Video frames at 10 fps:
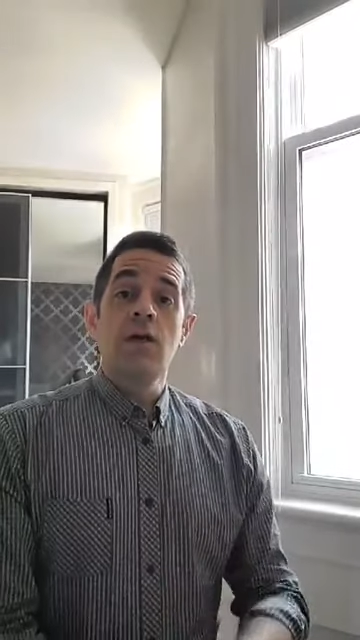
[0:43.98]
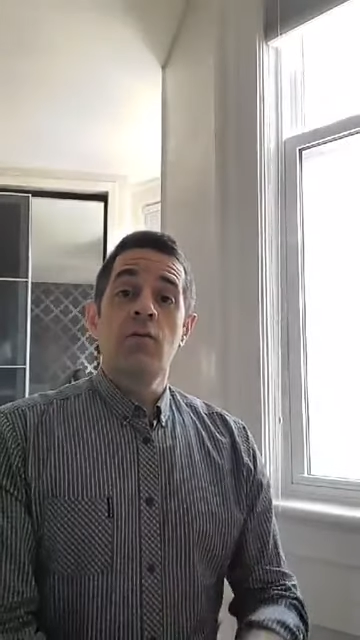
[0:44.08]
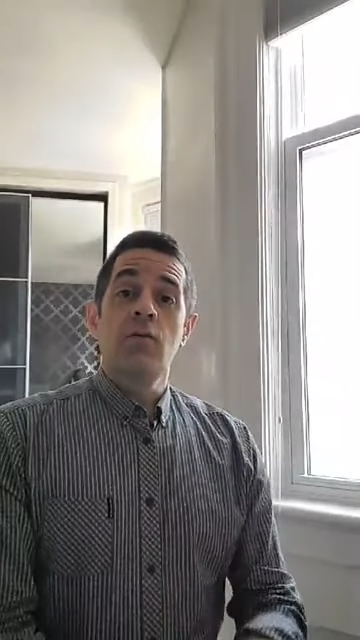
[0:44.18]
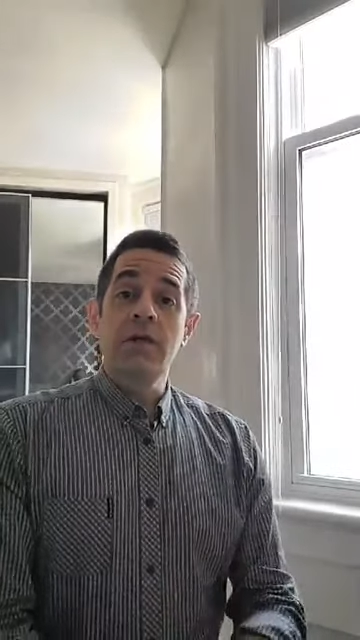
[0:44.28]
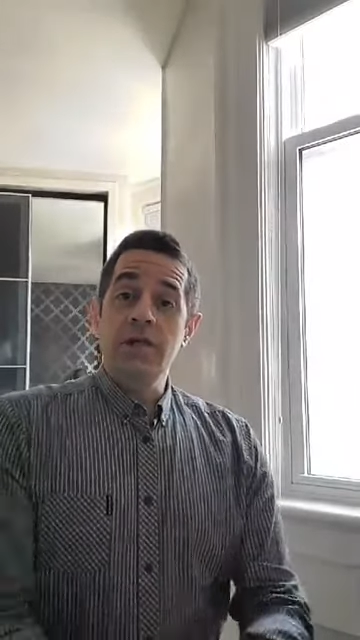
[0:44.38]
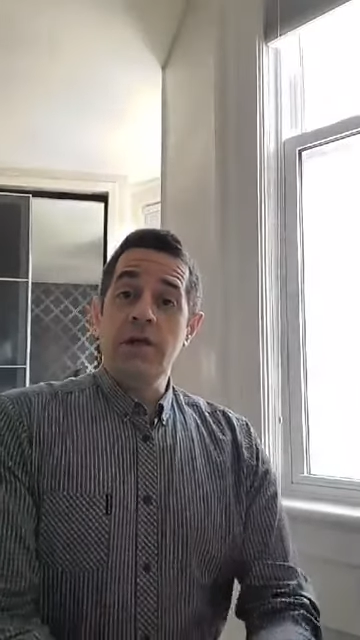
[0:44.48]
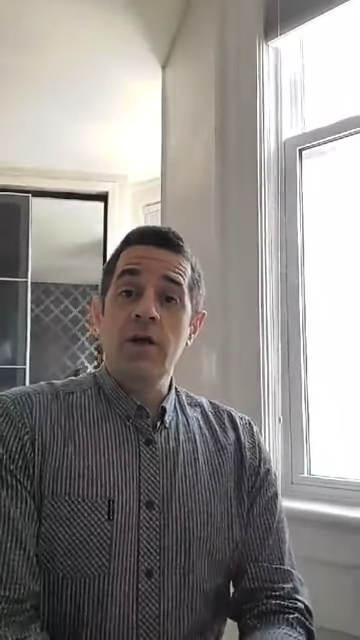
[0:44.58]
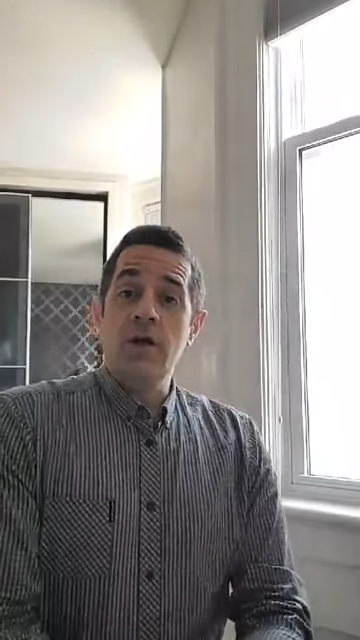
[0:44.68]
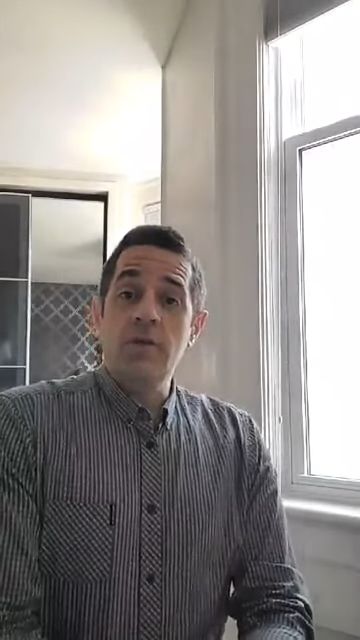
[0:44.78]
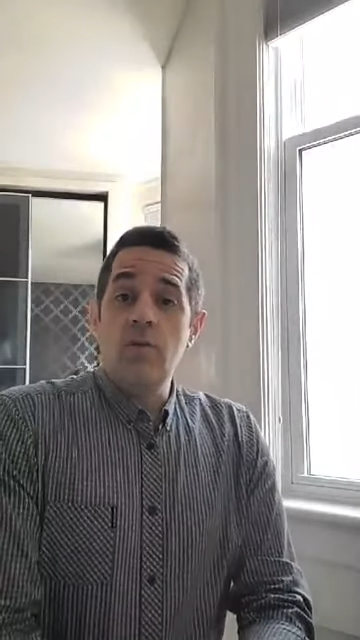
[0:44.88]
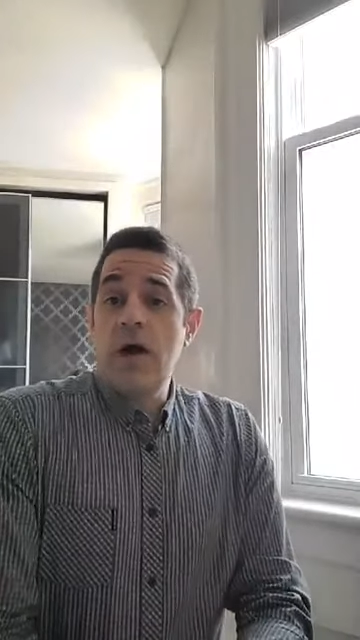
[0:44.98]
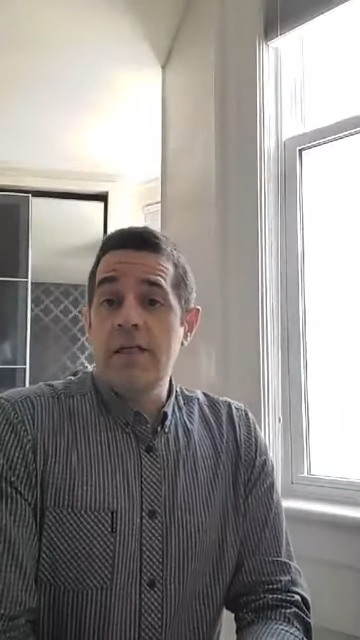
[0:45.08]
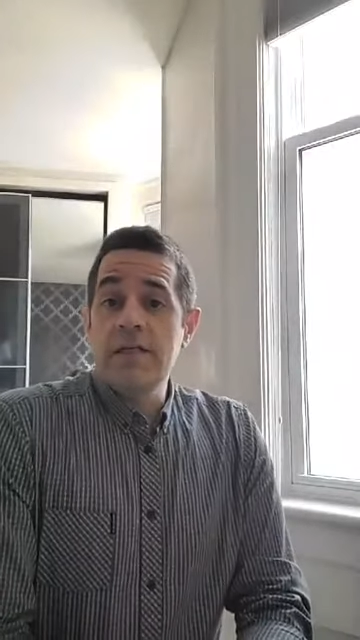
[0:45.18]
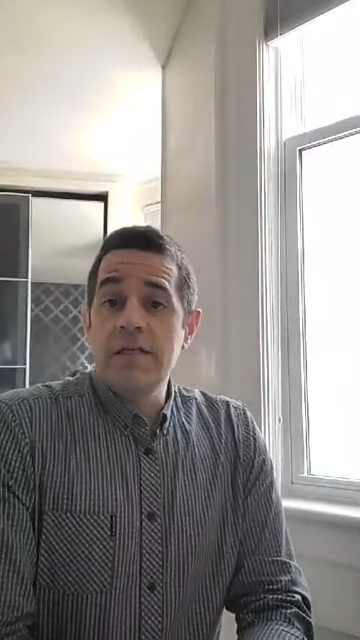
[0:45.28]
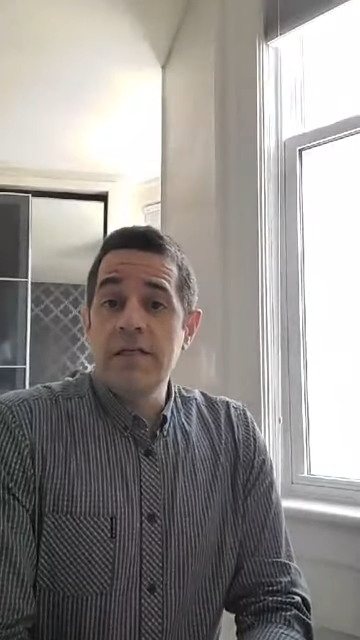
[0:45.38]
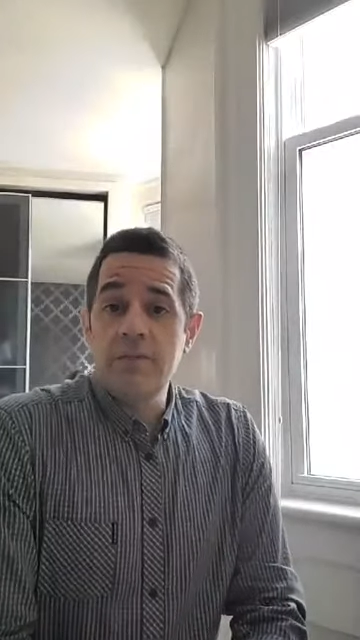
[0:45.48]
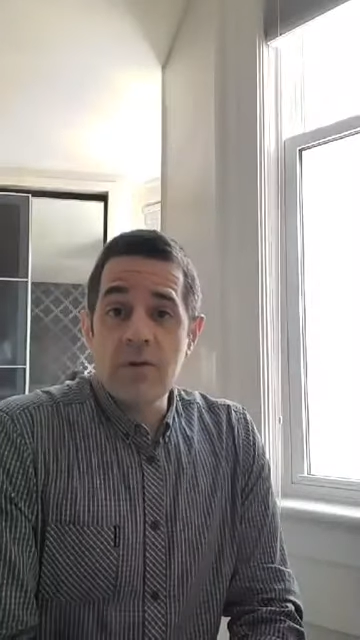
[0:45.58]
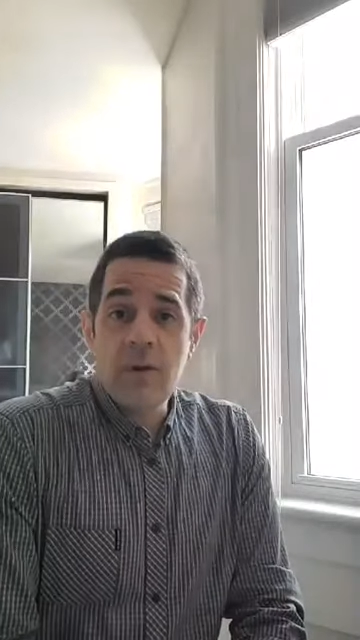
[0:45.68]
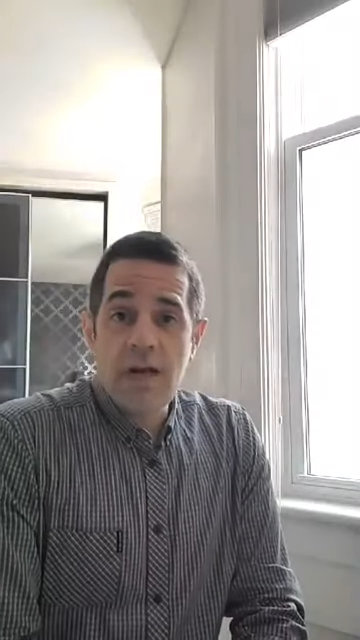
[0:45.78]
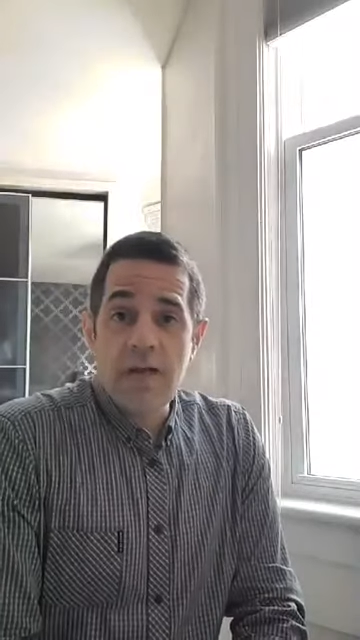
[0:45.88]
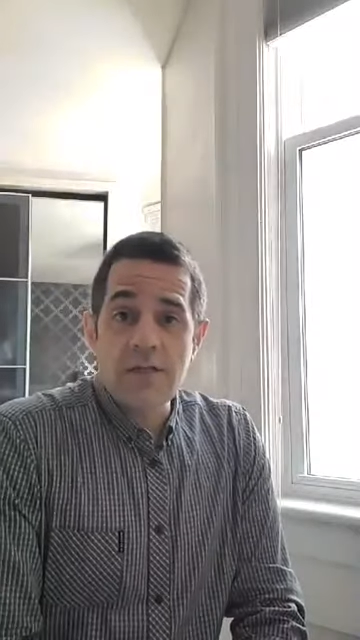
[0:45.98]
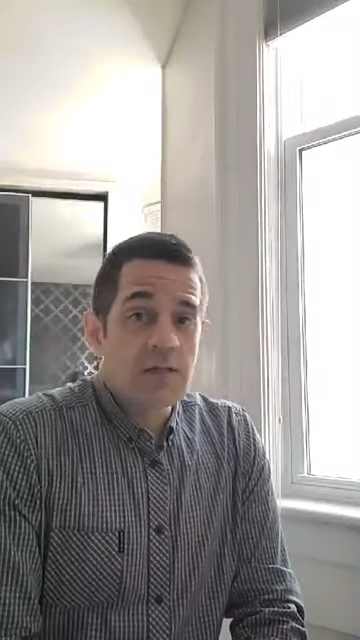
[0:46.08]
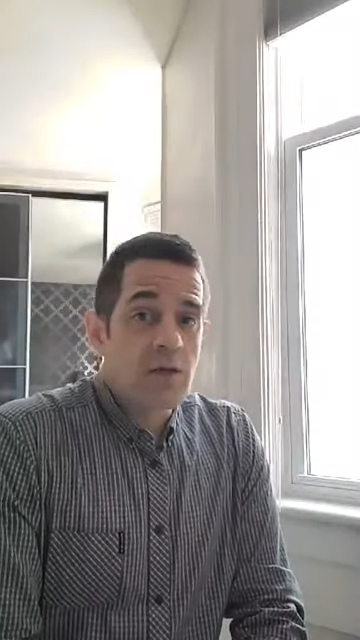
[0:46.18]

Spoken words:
which I call the YTWLs.